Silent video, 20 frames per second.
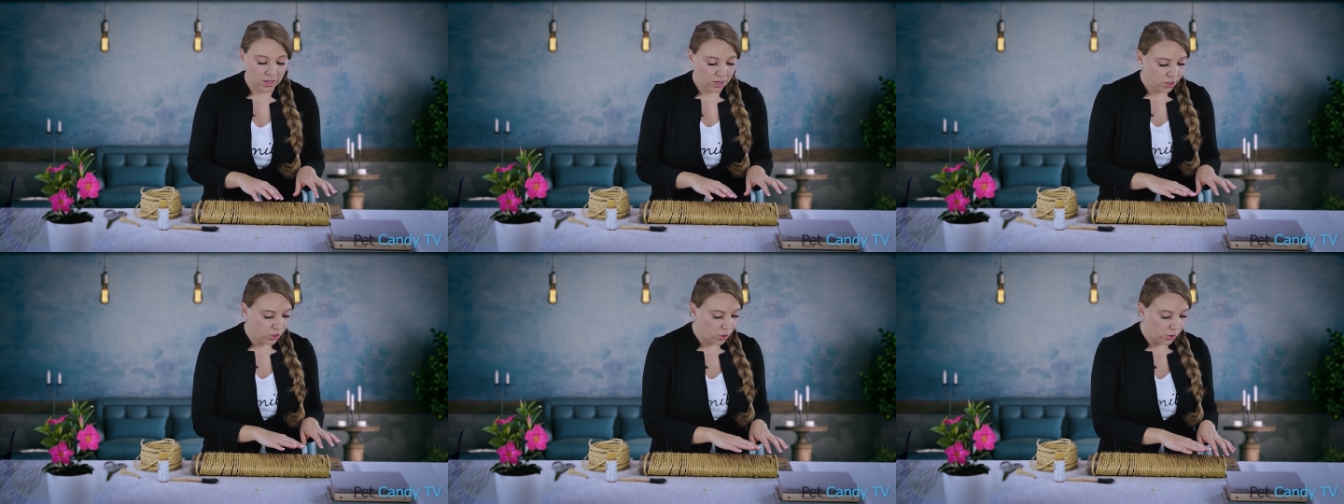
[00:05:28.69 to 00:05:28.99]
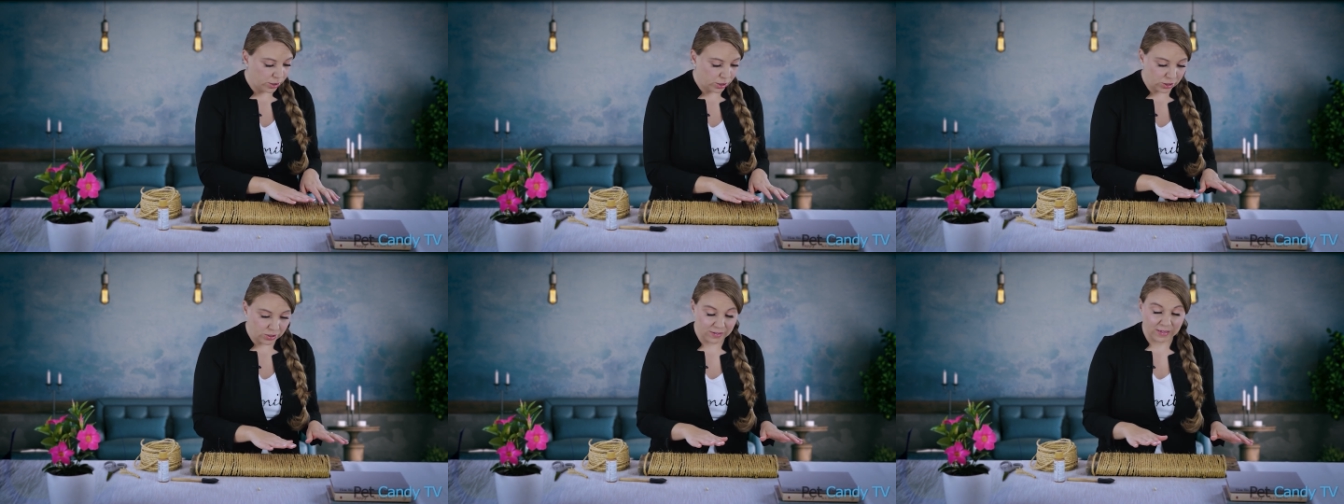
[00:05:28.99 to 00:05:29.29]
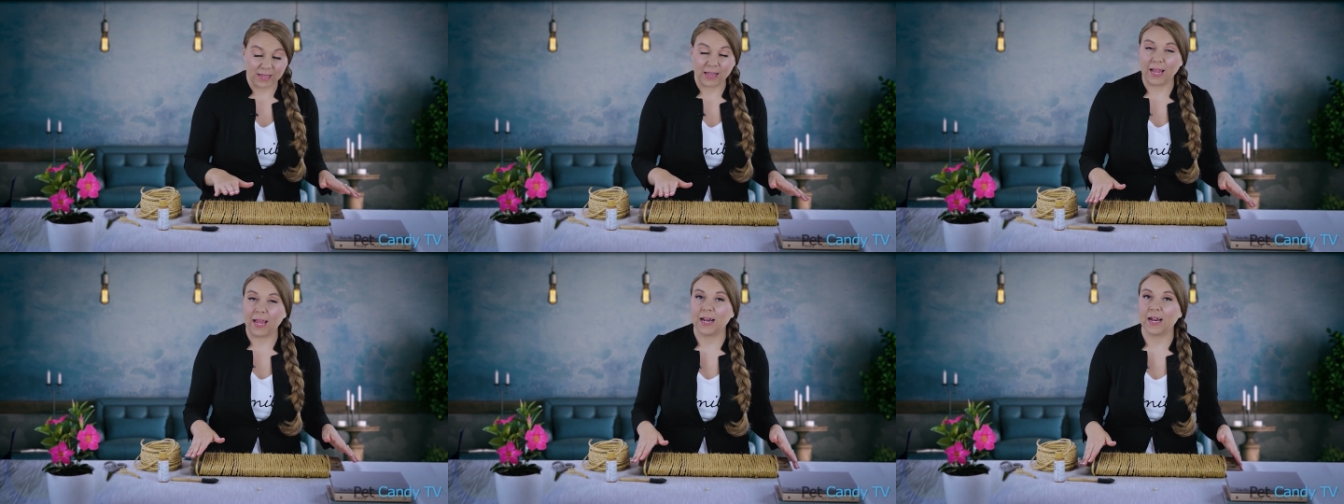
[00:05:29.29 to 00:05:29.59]
you can just
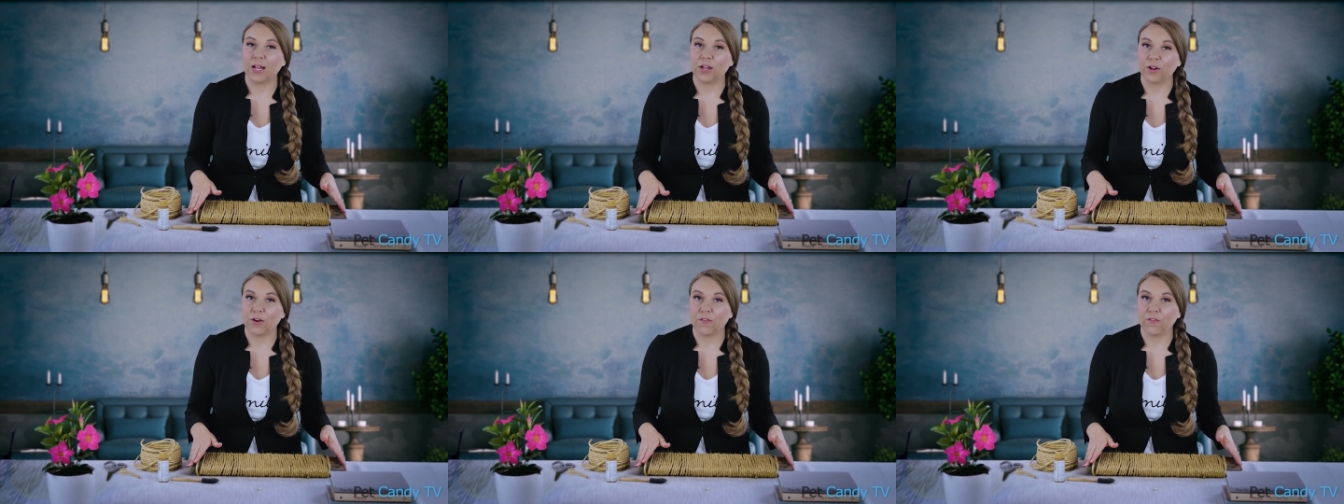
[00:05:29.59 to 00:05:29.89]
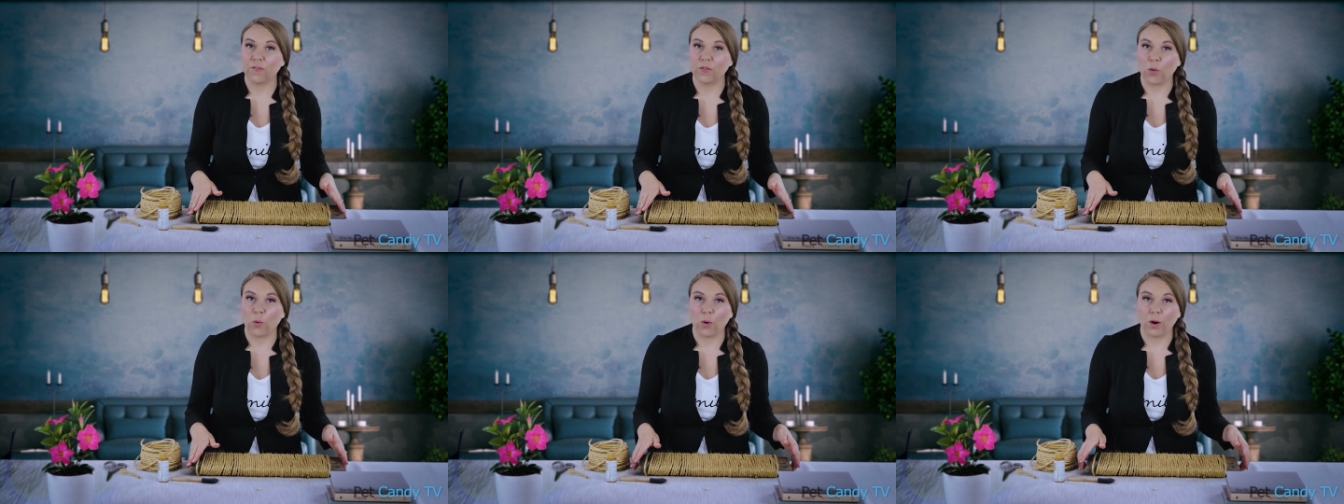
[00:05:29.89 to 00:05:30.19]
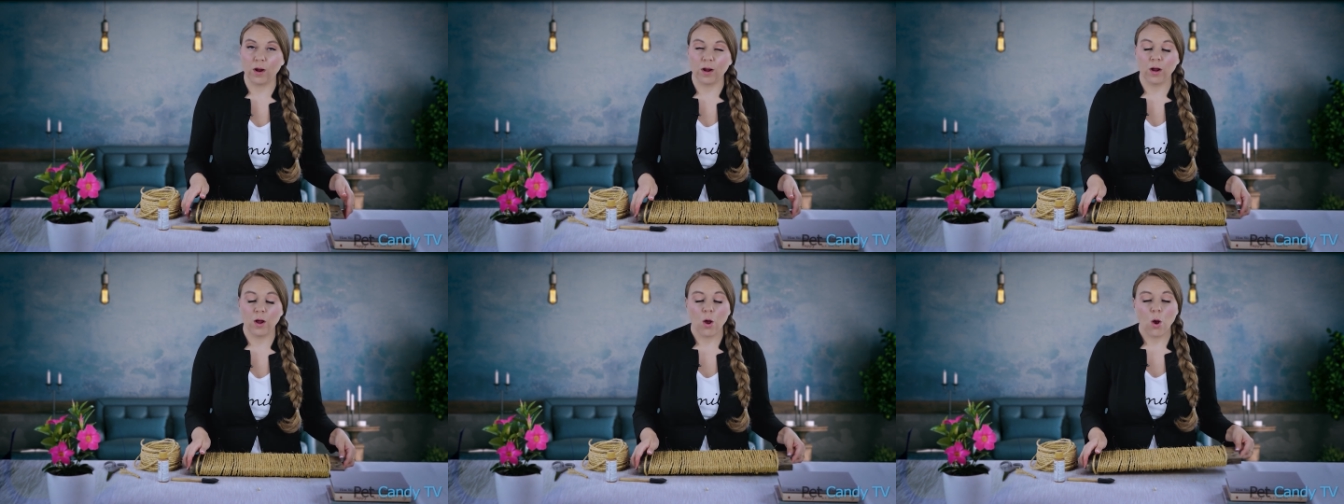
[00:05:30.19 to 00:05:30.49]
lay it on your
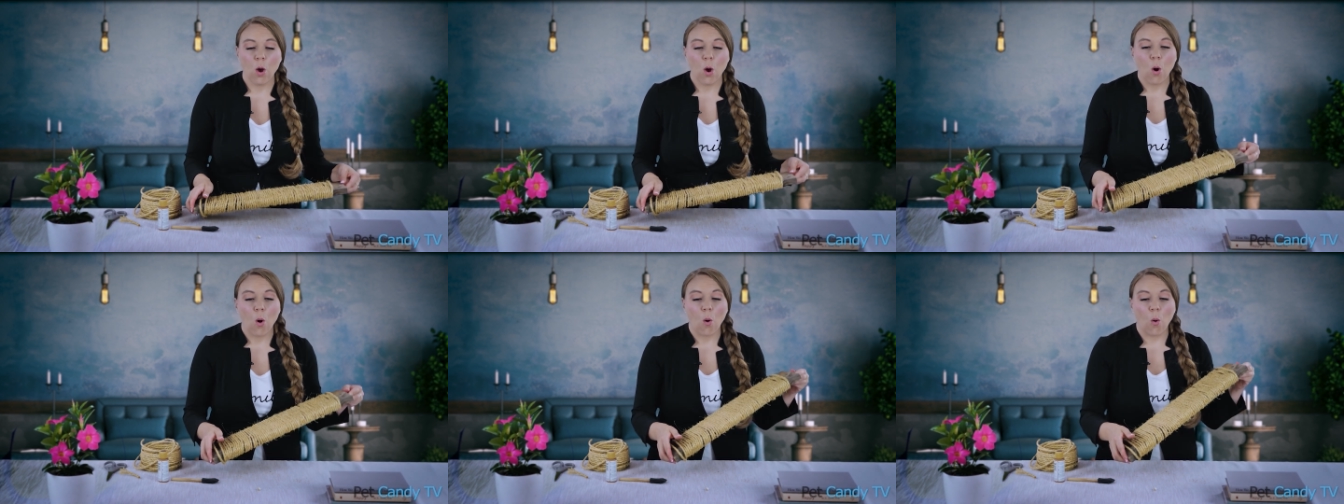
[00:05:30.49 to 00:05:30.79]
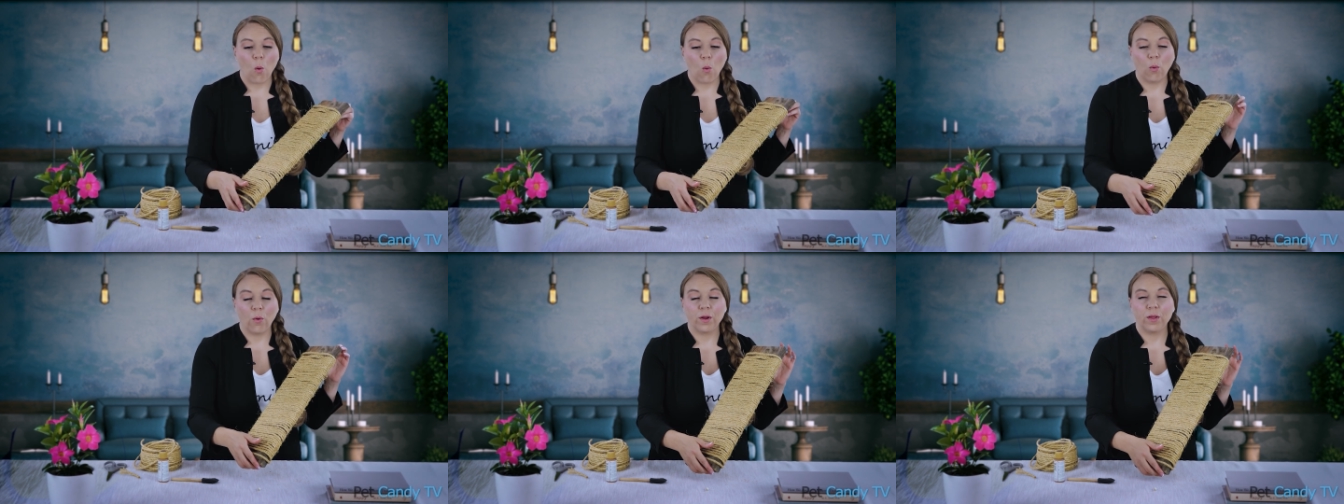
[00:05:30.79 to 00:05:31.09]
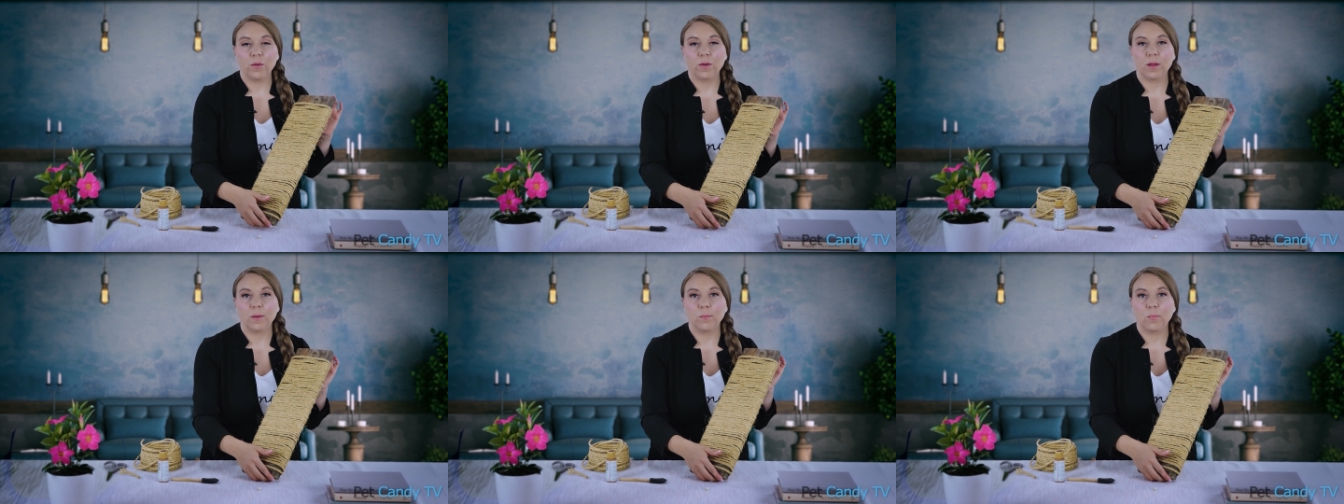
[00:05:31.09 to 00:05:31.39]
floor, or
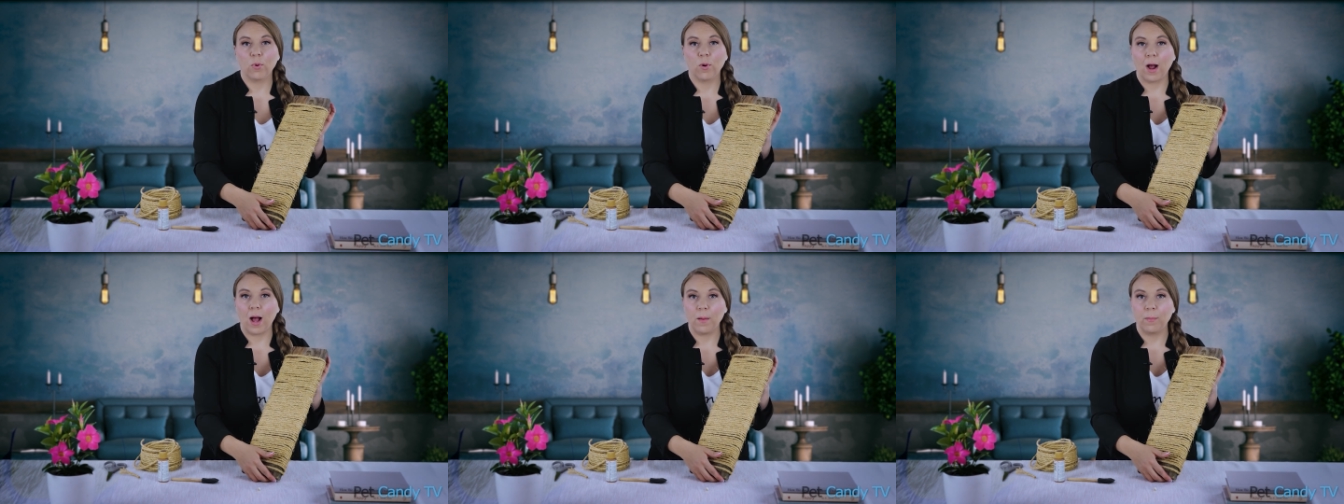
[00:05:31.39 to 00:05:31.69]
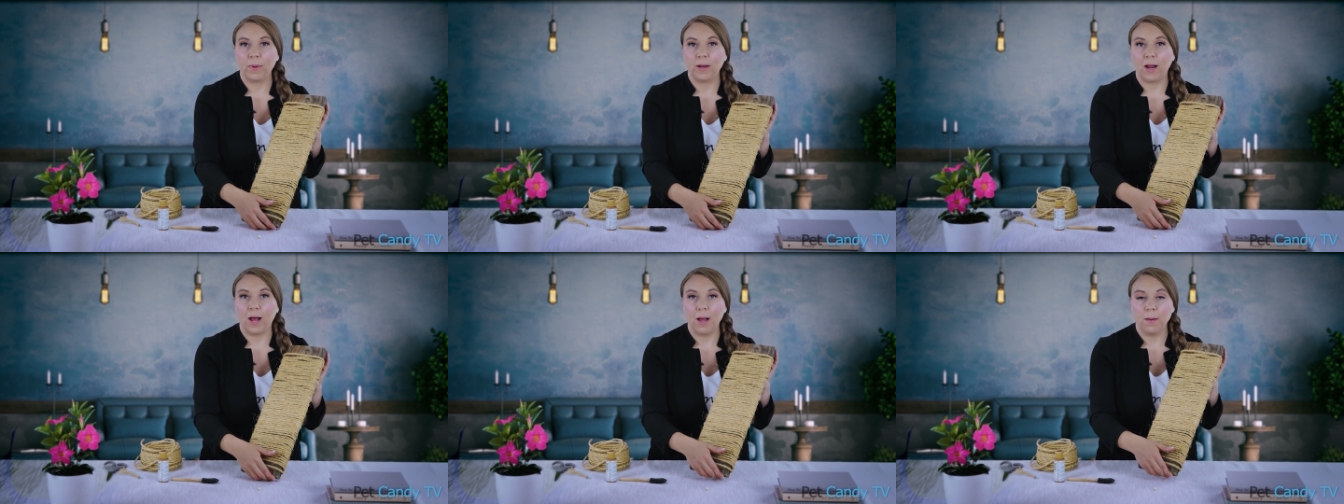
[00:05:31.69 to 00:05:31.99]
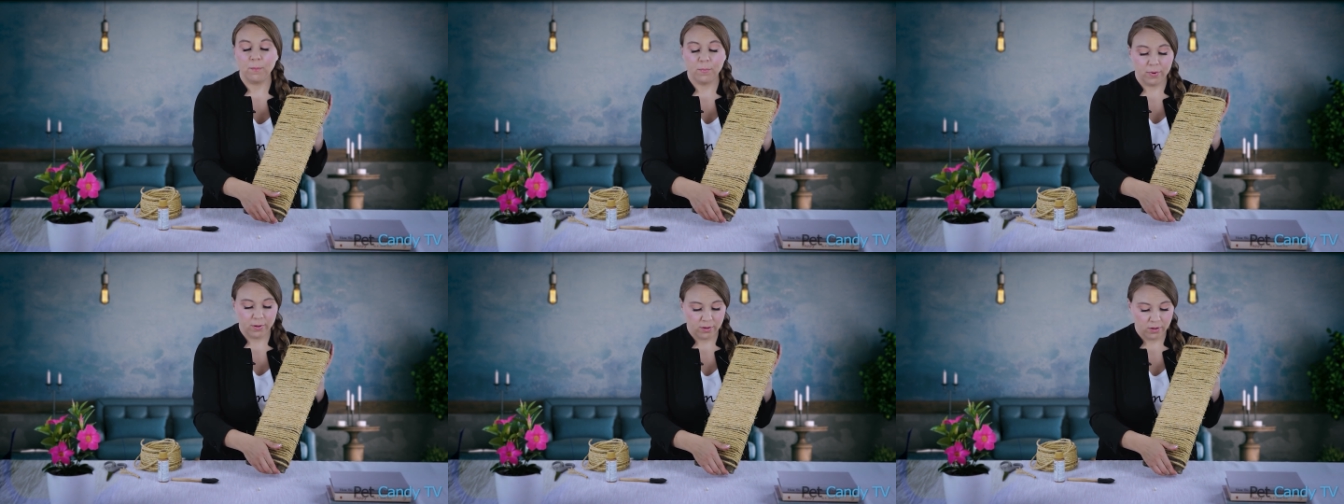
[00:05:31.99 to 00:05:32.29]
you can prop it
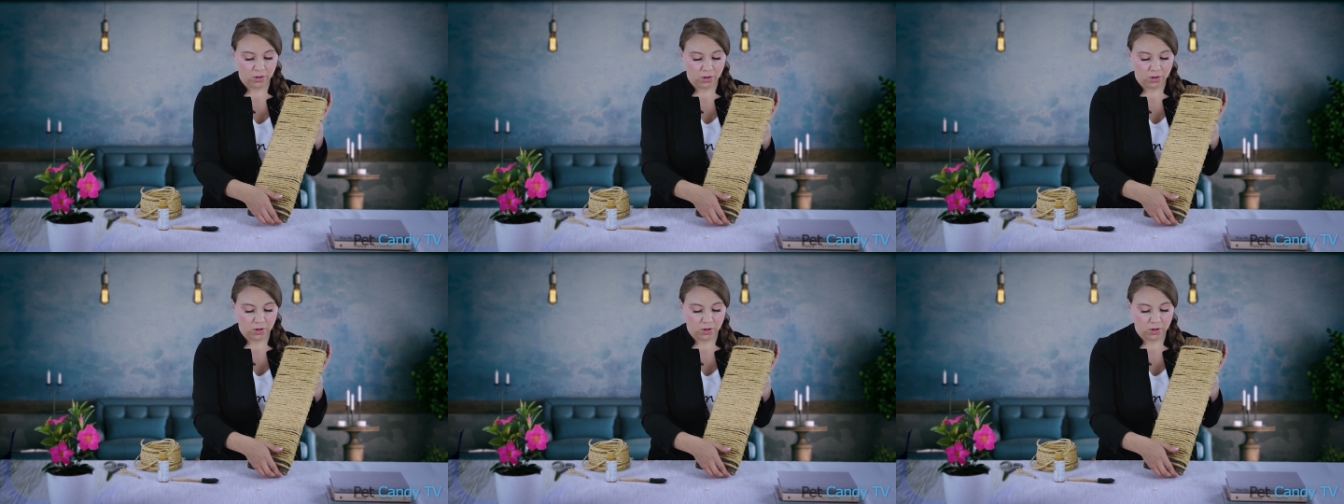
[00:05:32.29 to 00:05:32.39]
up